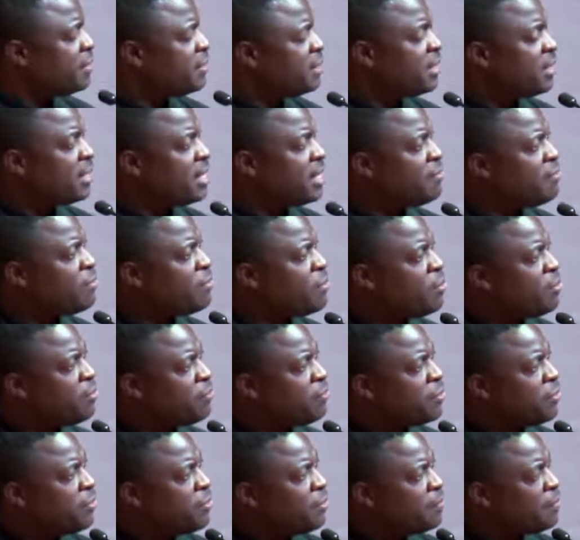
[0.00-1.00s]
each and every one
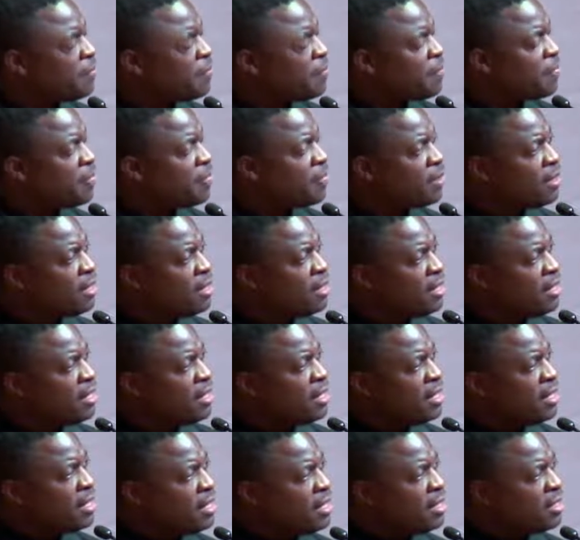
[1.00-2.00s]
of you.
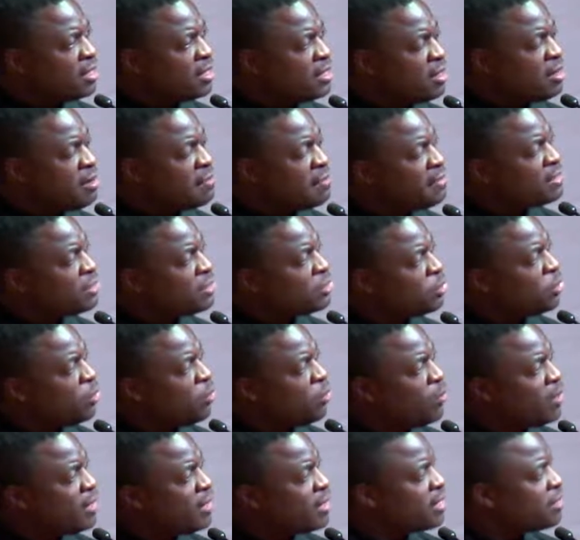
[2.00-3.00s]
And however, should you
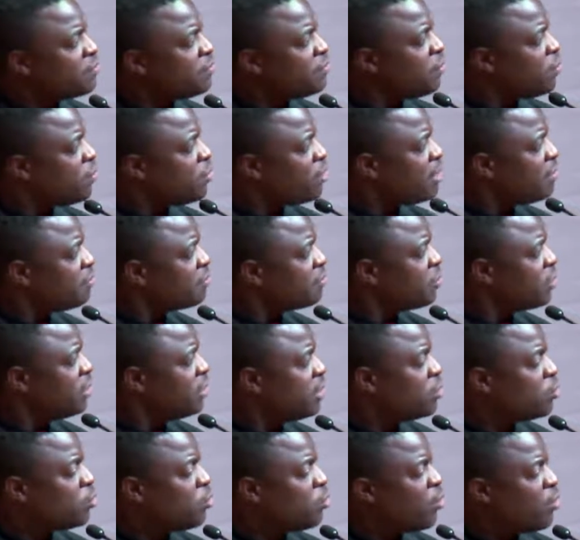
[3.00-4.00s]
want these photographs, you
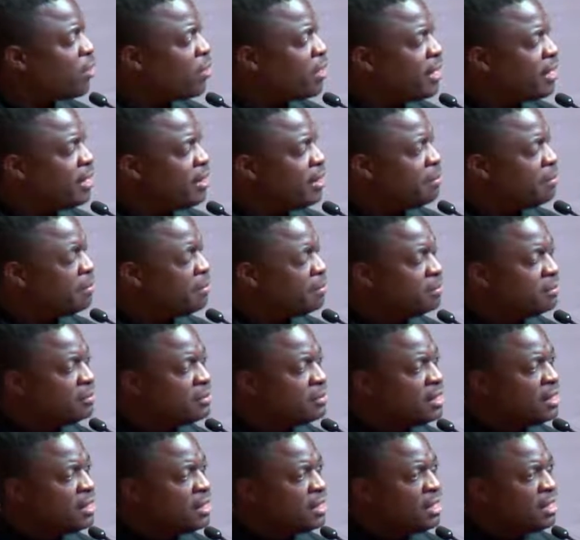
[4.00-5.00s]
need to order them.
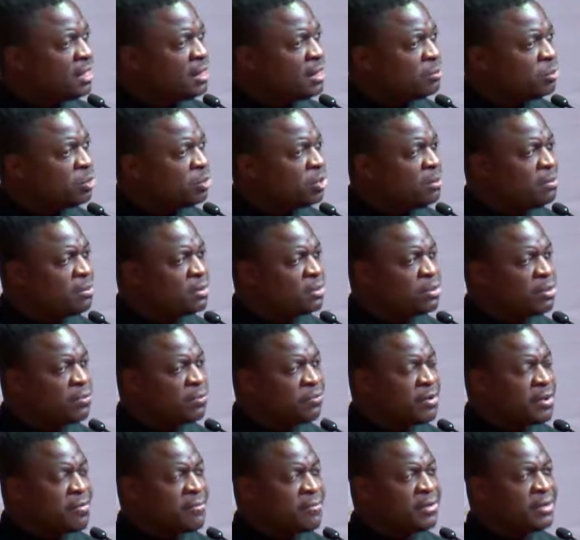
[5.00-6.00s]
And I'm sure most of
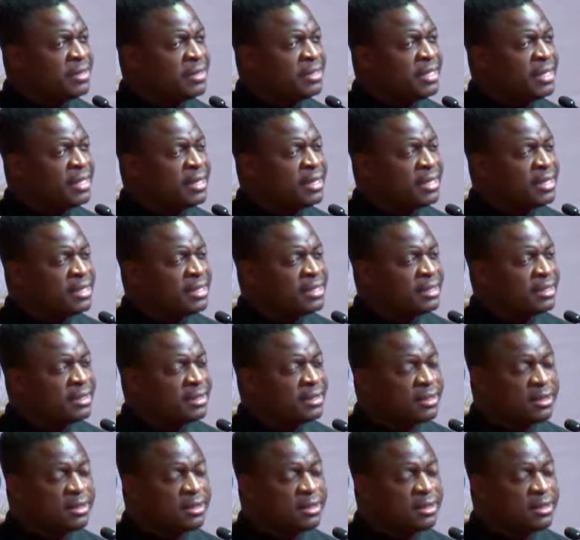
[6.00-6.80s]
you have already done that.